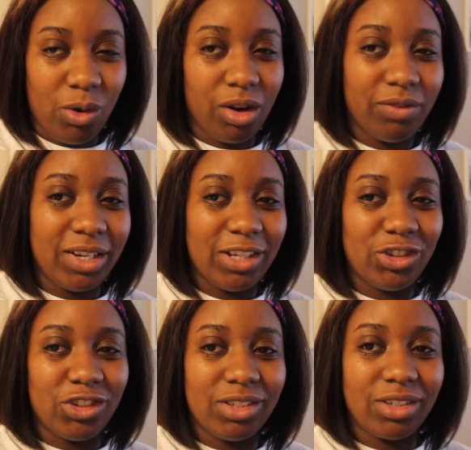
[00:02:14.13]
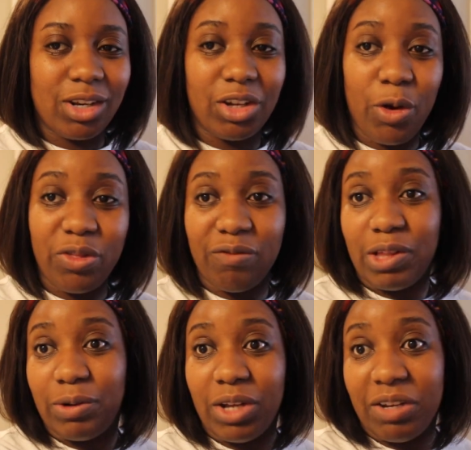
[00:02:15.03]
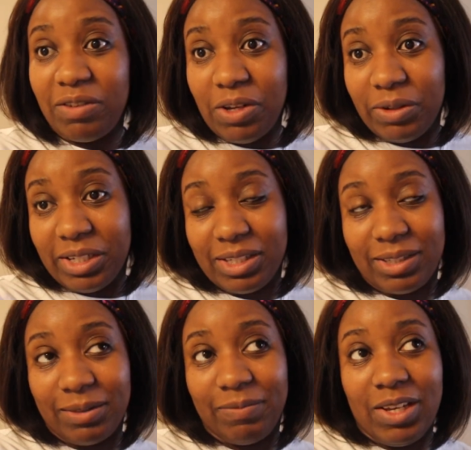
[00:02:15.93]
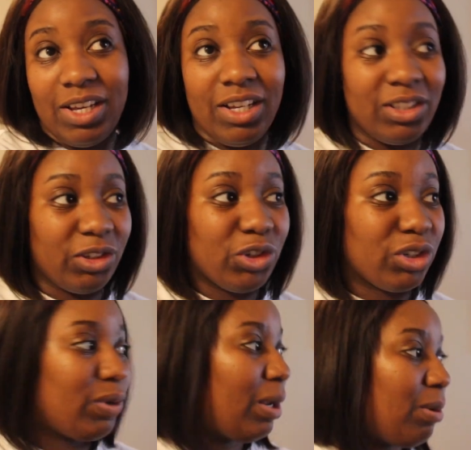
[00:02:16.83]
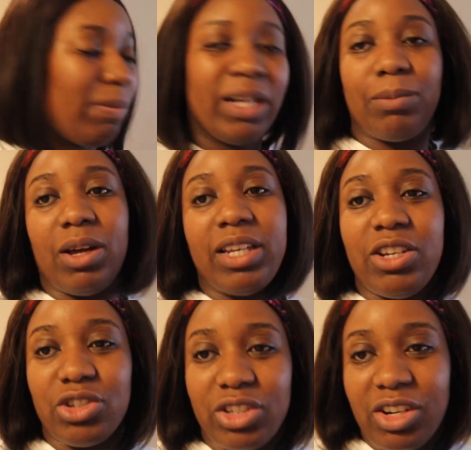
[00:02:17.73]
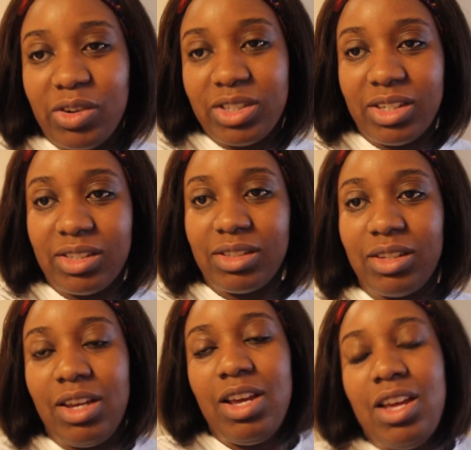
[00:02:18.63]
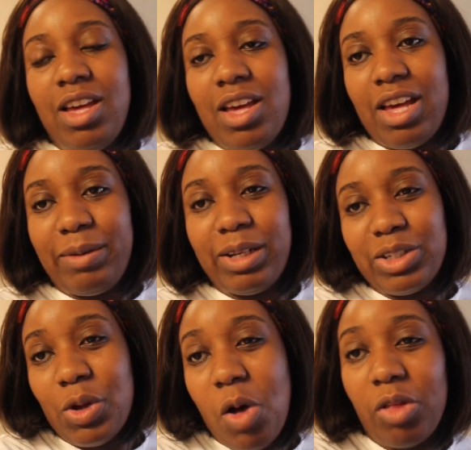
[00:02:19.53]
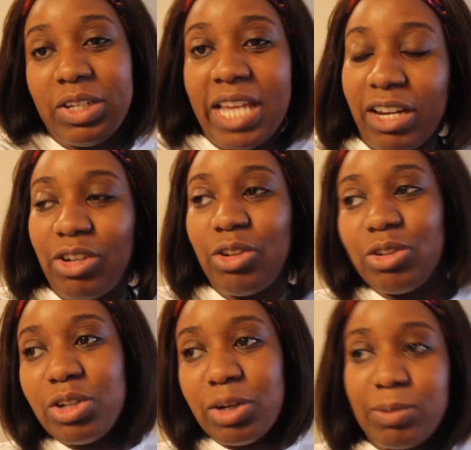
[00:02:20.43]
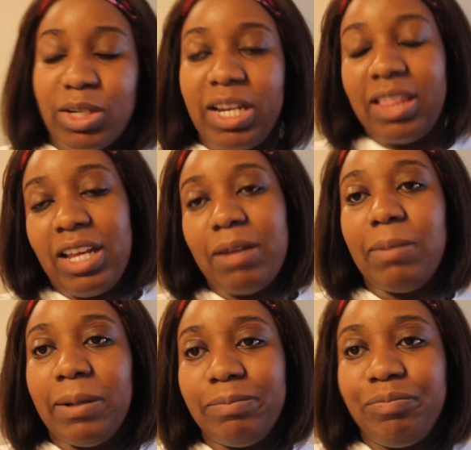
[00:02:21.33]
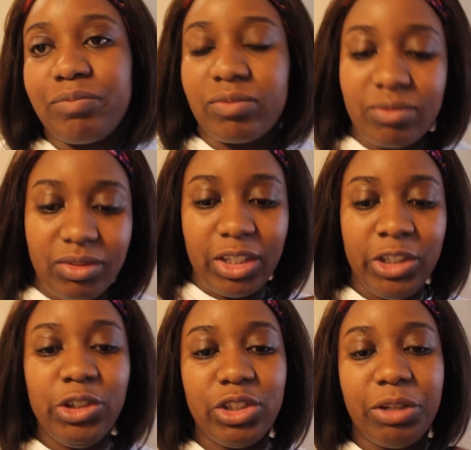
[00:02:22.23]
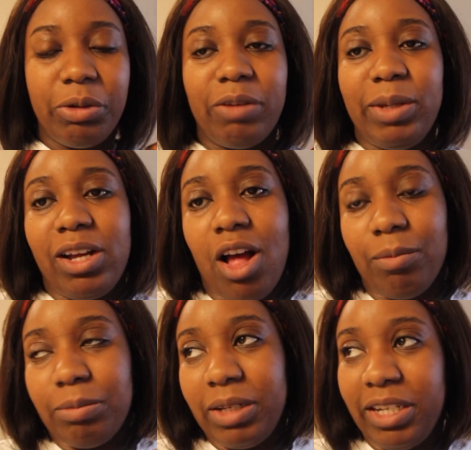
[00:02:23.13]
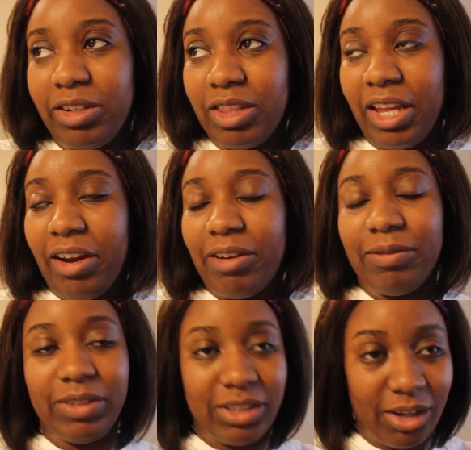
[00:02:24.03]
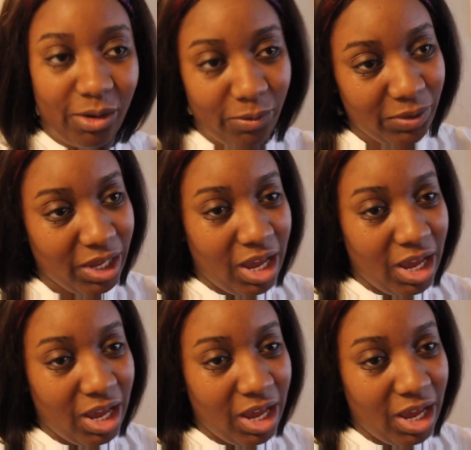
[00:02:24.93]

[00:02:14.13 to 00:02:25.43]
or if he's just going to go with the flow and not even notice. So usually when I put makeup on, he usually notices. Uh, he doesn't know all the technical terms or anything, but usually will give me a compliment here and there, so